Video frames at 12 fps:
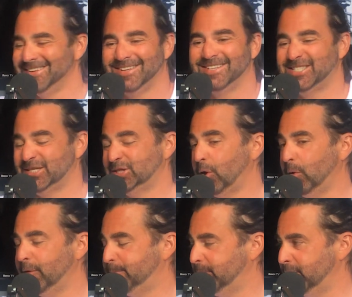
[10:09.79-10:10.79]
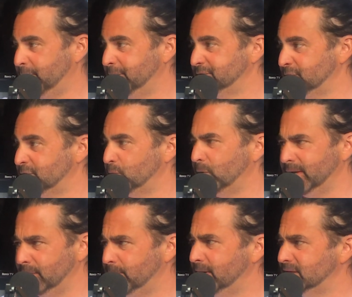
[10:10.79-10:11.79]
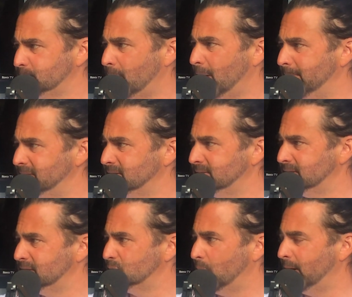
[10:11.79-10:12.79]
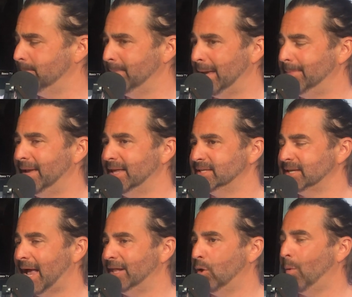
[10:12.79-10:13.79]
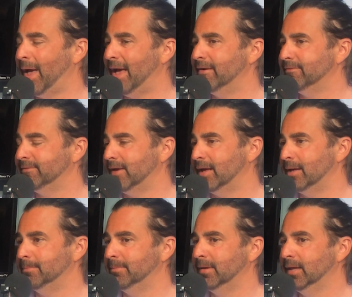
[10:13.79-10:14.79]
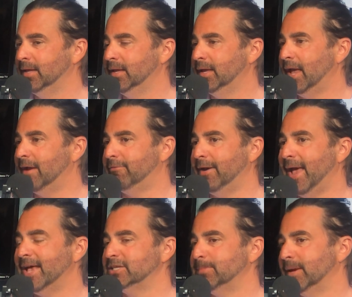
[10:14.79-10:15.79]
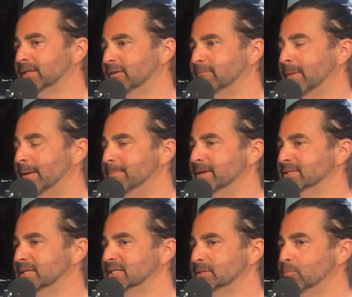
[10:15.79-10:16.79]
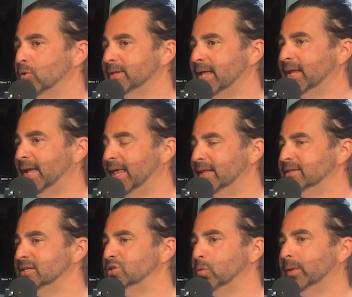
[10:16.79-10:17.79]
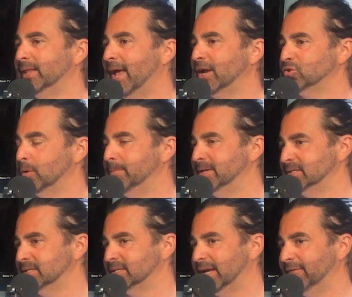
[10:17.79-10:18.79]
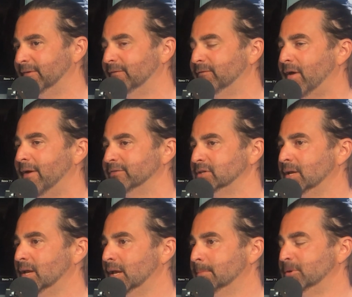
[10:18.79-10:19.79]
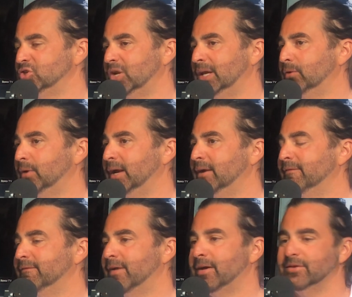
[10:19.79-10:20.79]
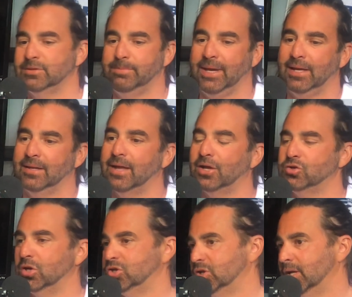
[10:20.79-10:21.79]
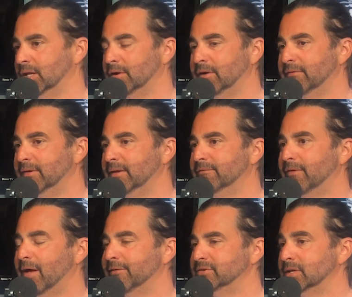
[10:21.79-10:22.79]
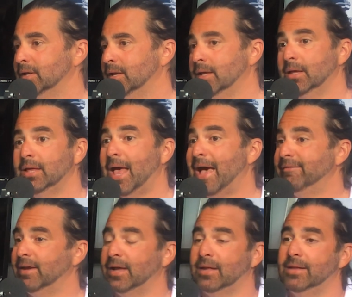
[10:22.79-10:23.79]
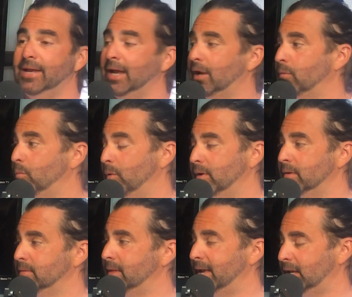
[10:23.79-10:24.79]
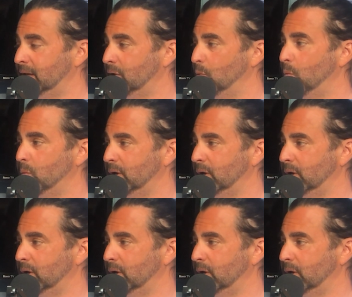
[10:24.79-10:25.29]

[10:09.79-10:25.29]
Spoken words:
Solopreneurs are really, really small businesses where maybe I don't have every aspect of my business is more dedicated to doing the actual business. Like if it involves machinery, it involves being an electrician, or it involves having a clinic where like you